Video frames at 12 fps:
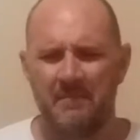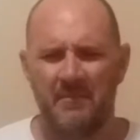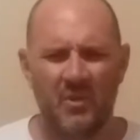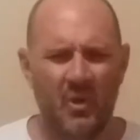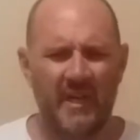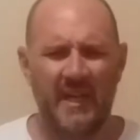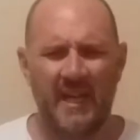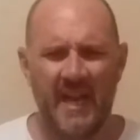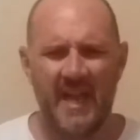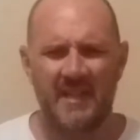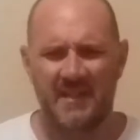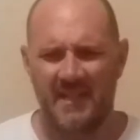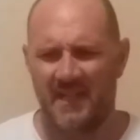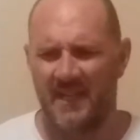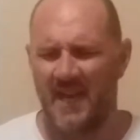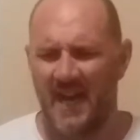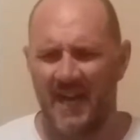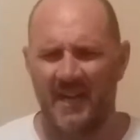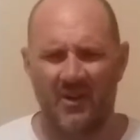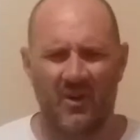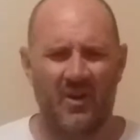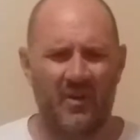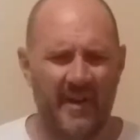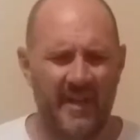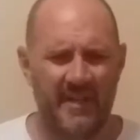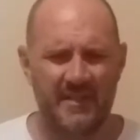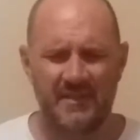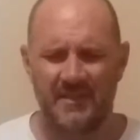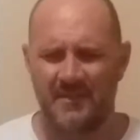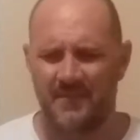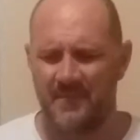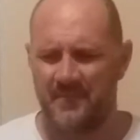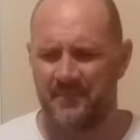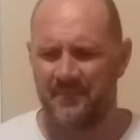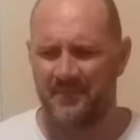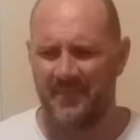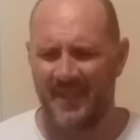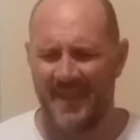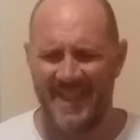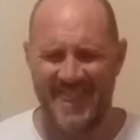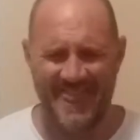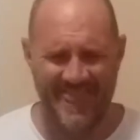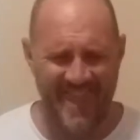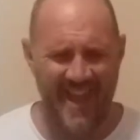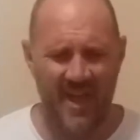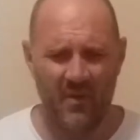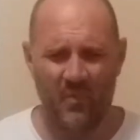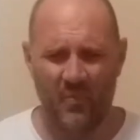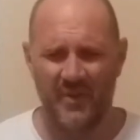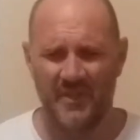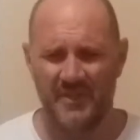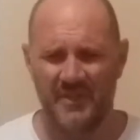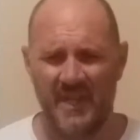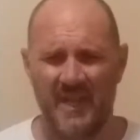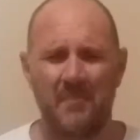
looking at the IRS, that was a